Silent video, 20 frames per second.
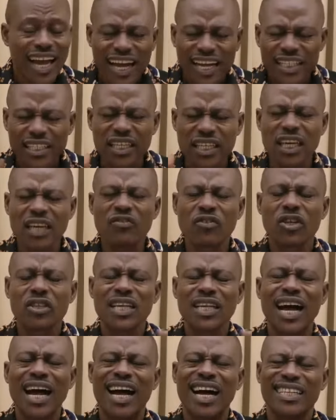and giving
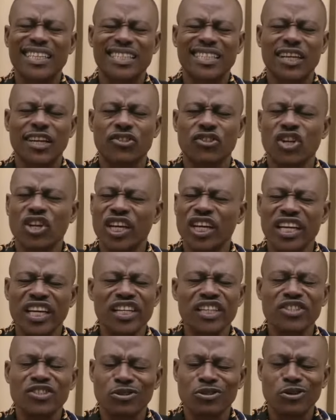us access
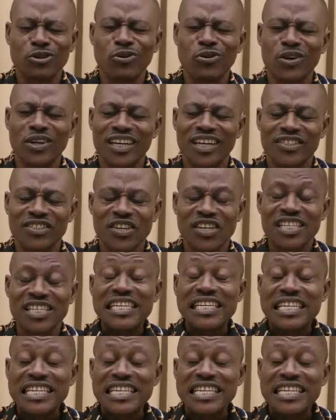into the holiest.